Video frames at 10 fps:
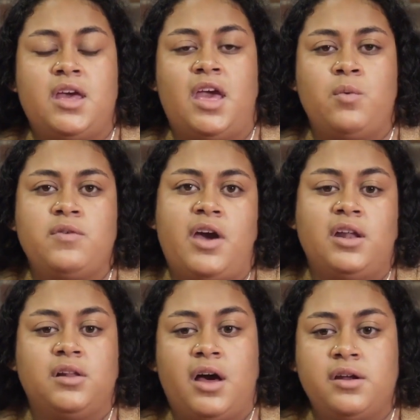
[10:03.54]
And we've had a
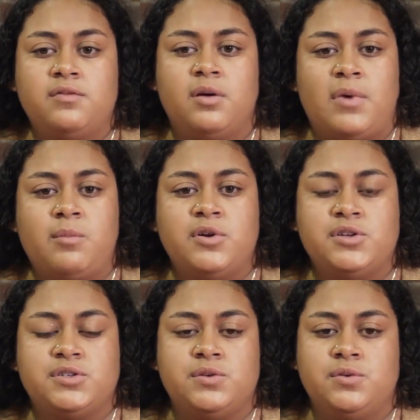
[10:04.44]
lot of our
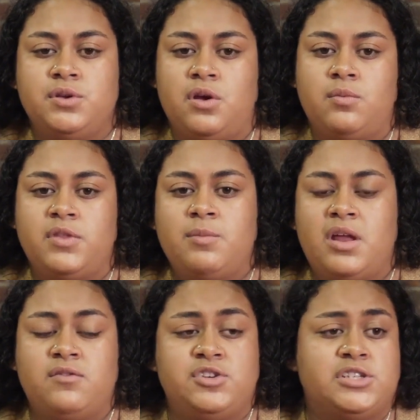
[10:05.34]
members who, they might
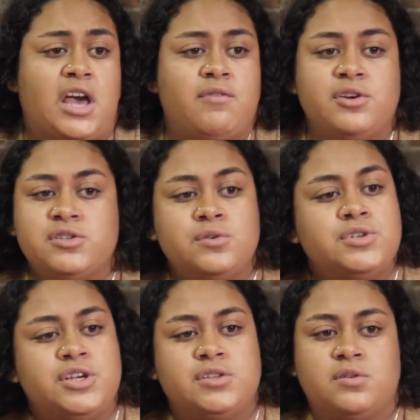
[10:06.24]
have just have their
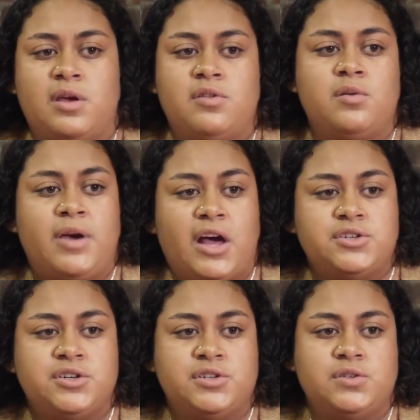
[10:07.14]
associates or maybe their
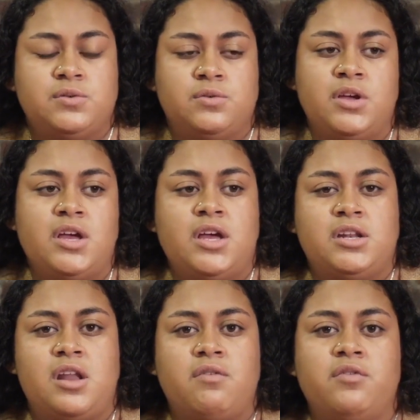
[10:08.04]
bachelors who
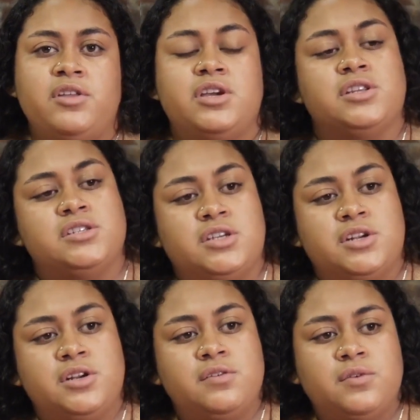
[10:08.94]
never really
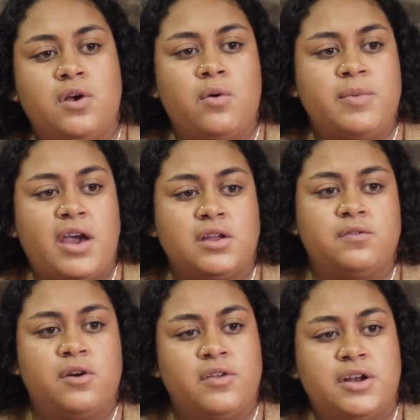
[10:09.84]
considered going back in
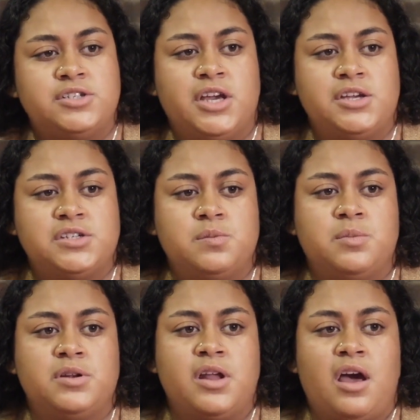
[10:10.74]
further education.
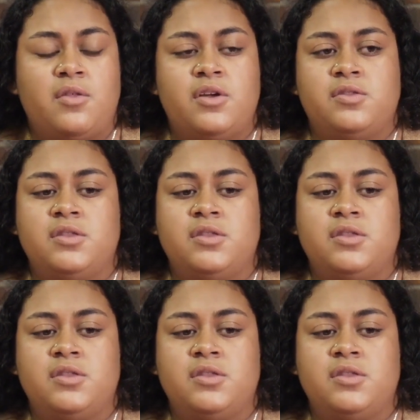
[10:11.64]
But now that